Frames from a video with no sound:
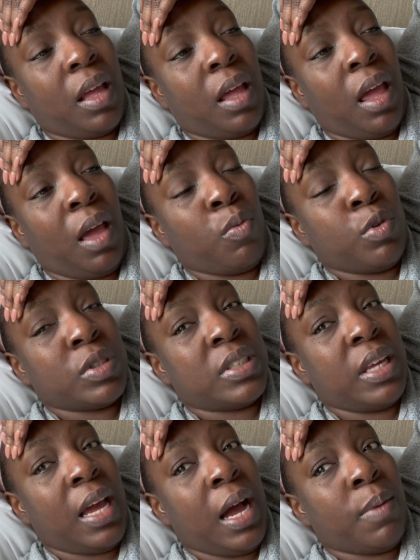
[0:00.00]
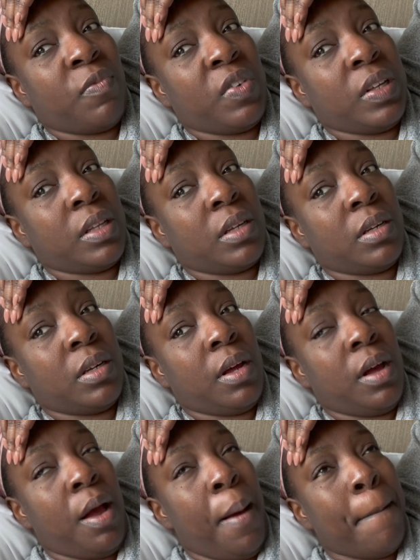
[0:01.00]
and we'll see how I'm feeling.
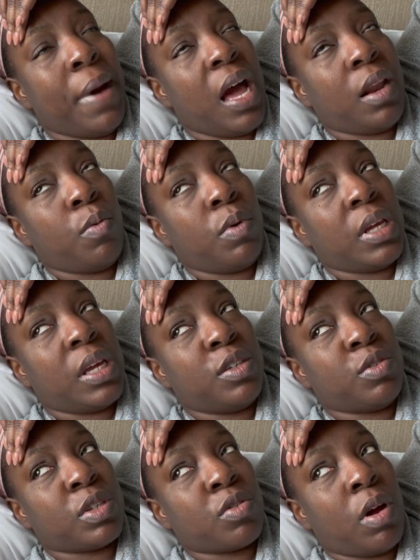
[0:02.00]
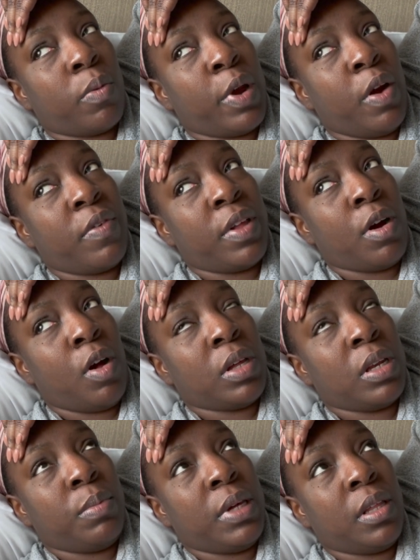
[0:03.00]
But I don't want to get dressed all the way over there only
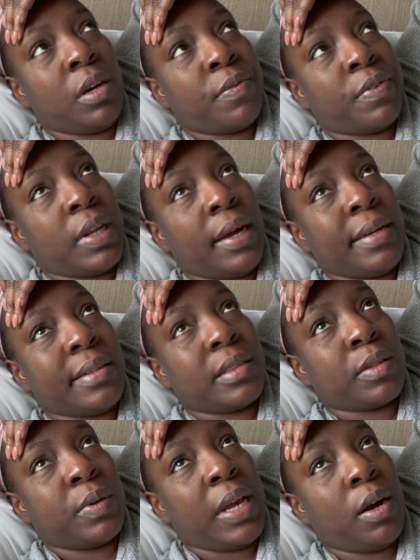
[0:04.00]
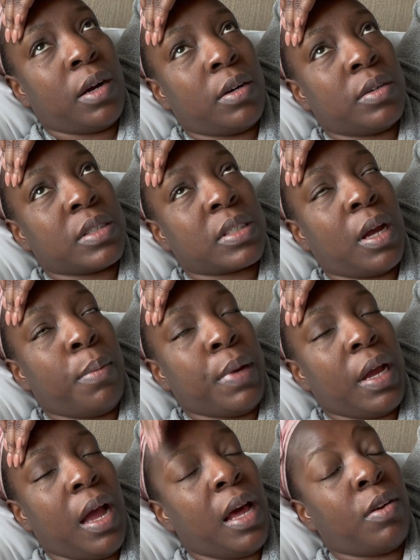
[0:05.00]
to be there for like three hours, come
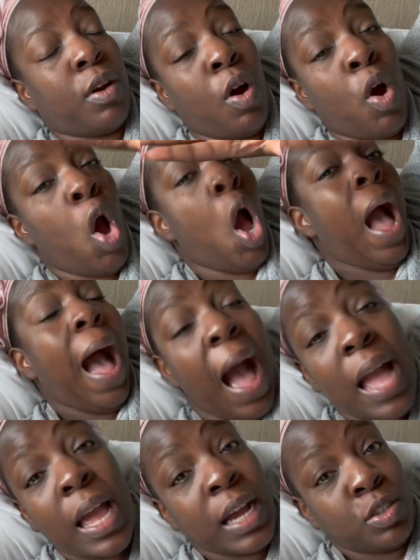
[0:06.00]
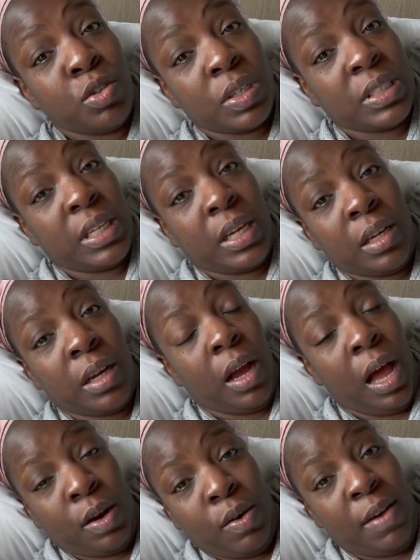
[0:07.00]
back. I don't know. As you can see,
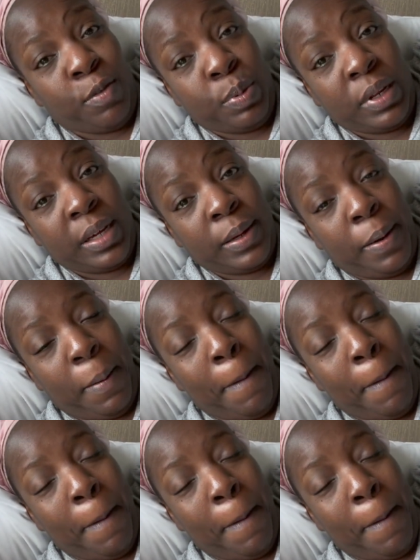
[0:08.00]
I don't have a plan.